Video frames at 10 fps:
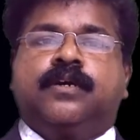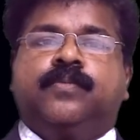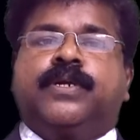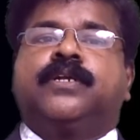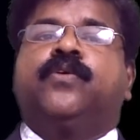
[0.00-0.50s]

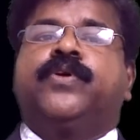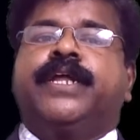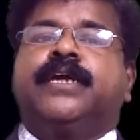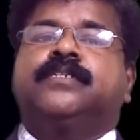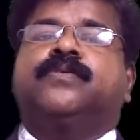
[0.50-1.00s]
But
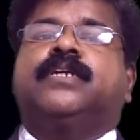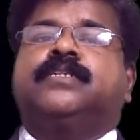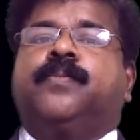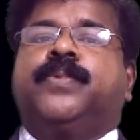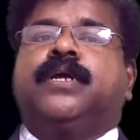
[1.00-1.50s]
nowadays, what is
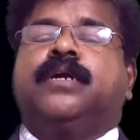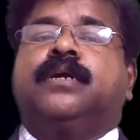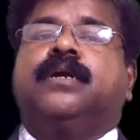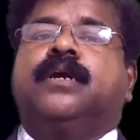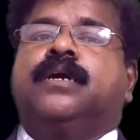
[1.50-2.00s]

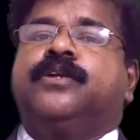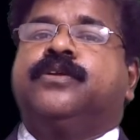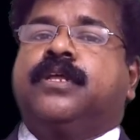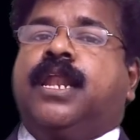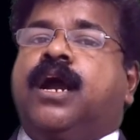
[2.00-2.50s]
happening? Due
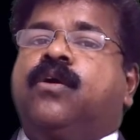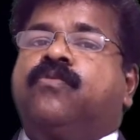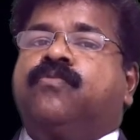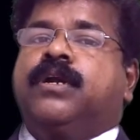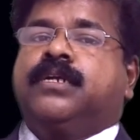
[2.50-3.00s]
to the lack
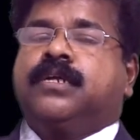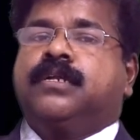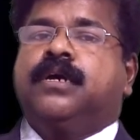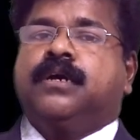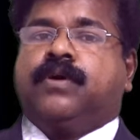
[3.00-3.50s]
of water,